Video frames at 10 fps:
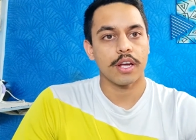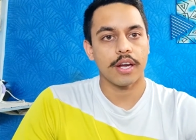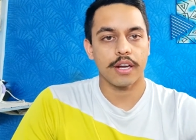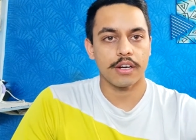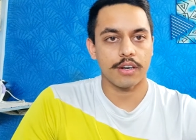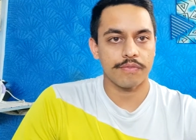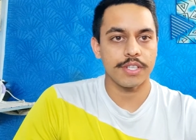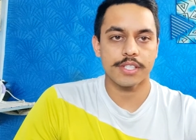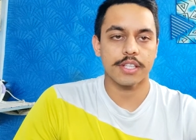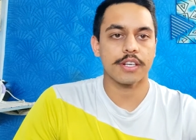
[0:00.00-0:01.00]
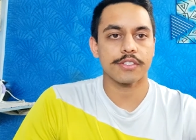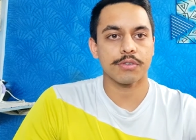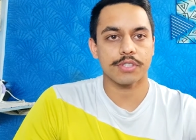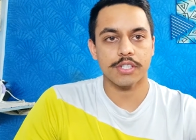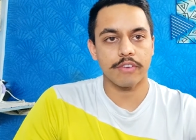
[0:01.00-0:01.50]
And these are the
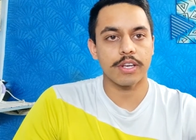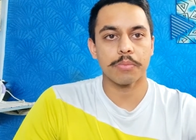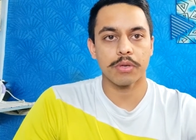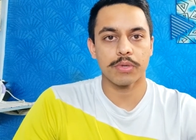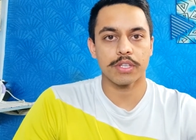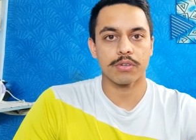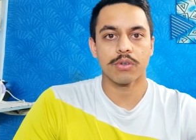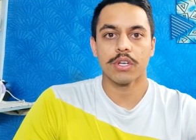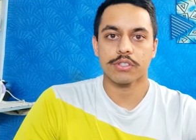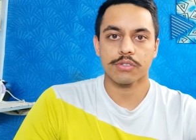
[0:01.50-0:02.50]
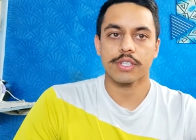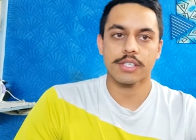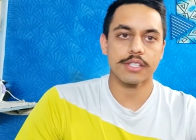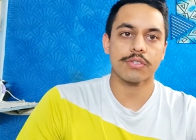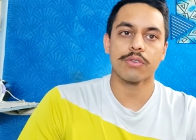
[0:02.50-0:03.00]
resources available with you. So
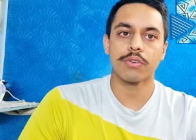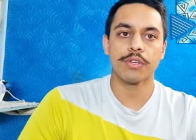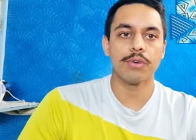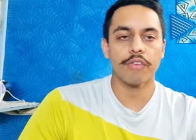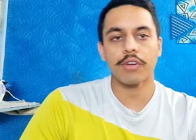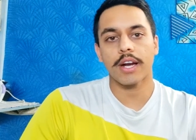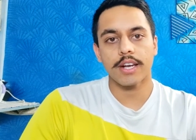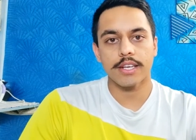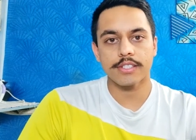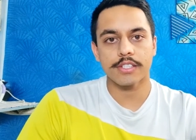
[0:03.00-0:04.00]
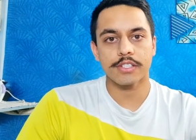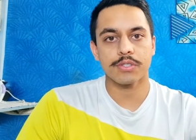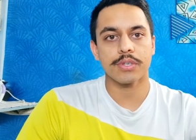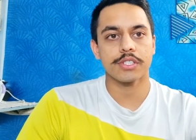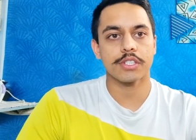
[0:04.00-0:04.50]
you have to analyze the
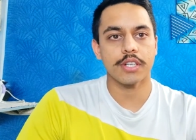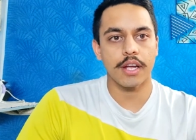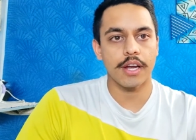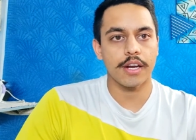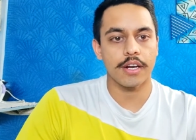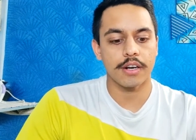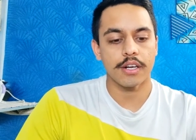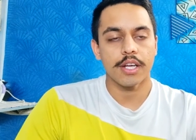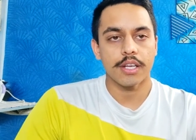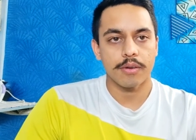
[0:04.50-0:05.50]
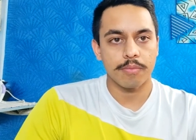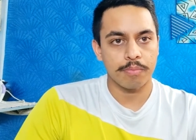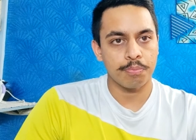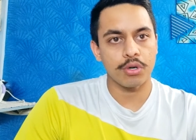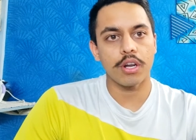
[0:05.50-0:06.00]
situation and
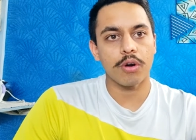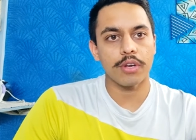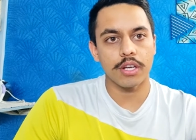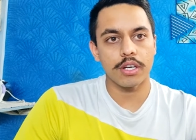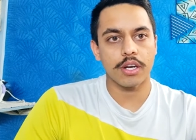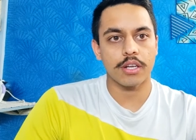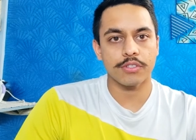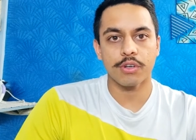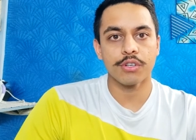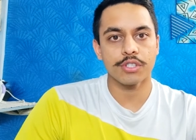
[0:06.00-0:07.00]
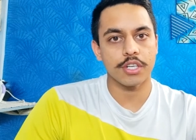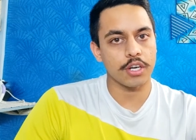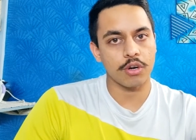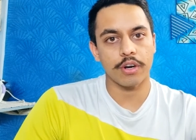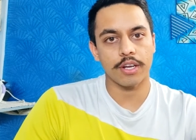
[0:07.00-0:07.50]
put down your solution
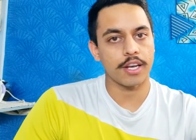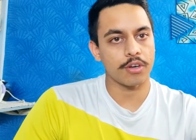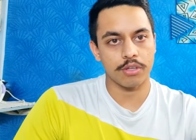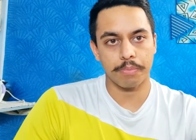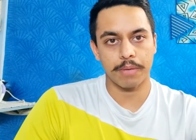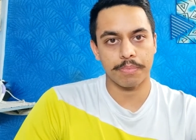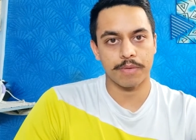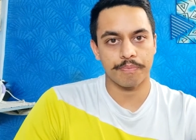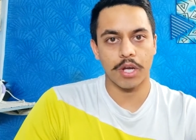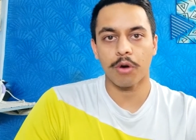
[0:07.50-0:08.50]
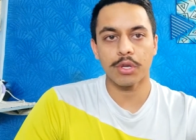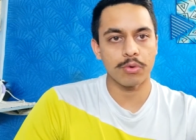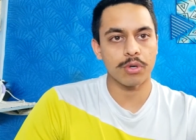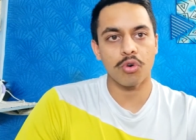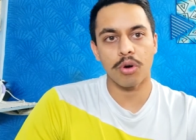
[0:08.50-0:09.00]
accordingly on the paper. How you
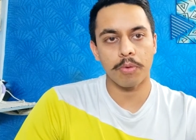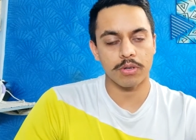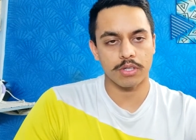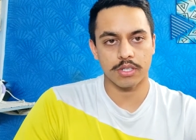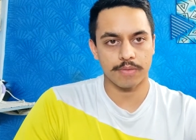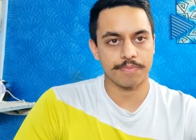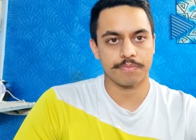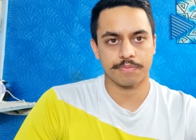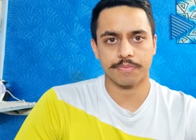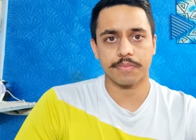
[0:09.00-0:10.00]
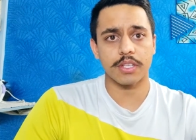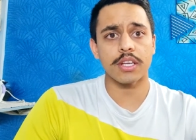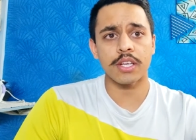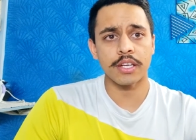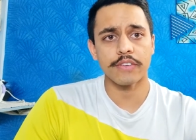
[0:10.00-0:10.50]
would go about the
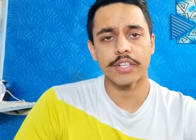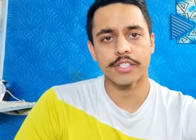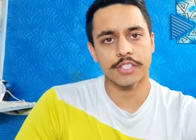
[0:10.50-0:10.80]
given